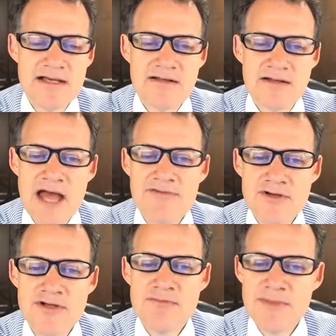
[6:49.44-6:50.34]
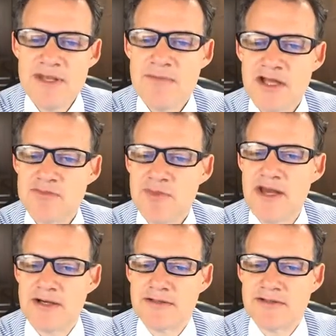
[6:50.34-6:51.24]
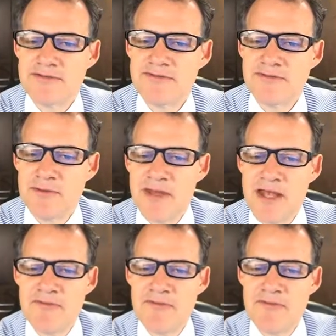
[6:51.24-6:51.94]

life couldn't be much better for me.